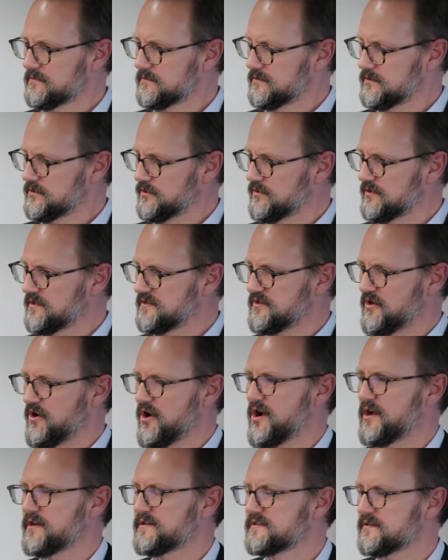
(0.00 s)
do
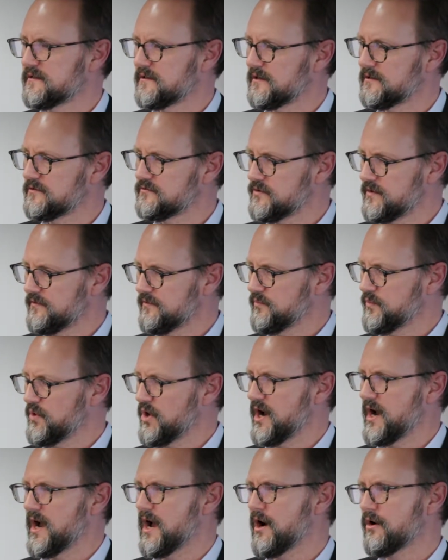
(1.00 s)
designs that are driven
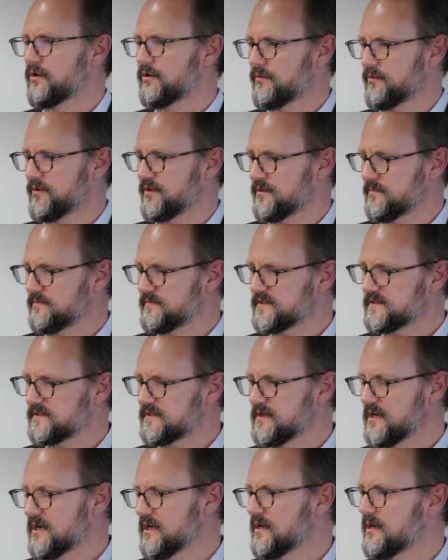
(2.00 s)
by algorithms
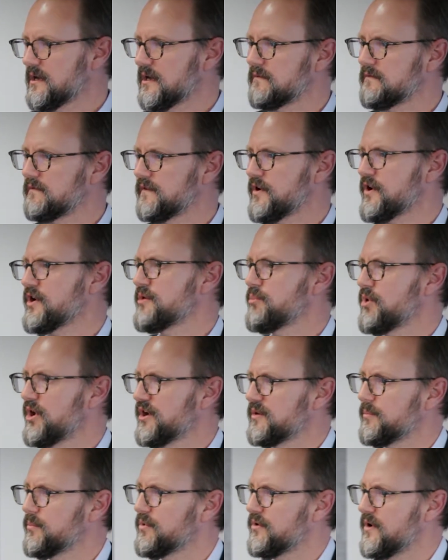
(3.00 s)
and varied
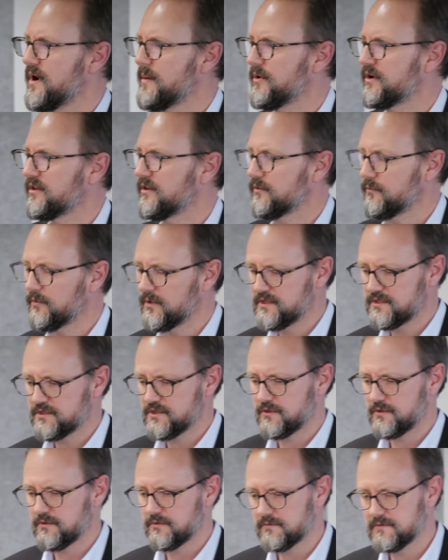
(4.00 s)
by the parameter that we
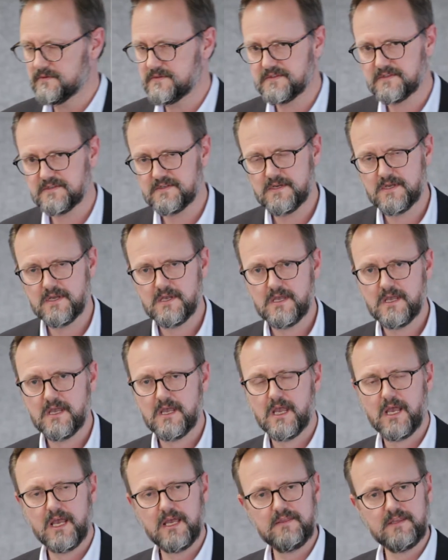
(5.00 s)
choose.
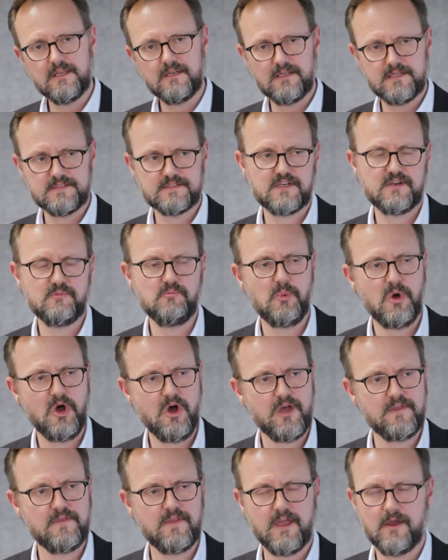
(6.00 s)
And then let's
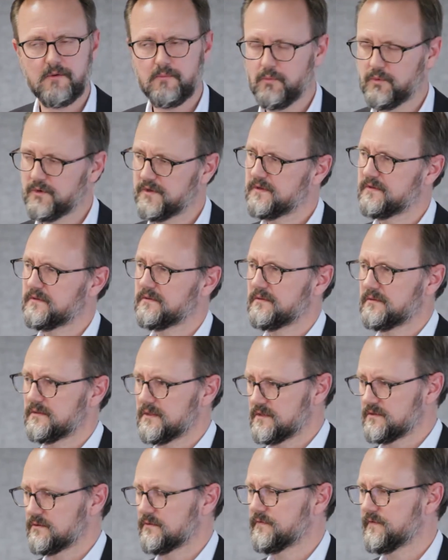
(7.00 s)
combine that with
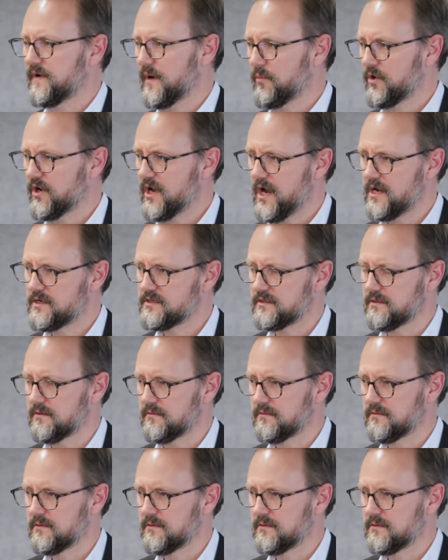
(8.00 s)
digital fabrication.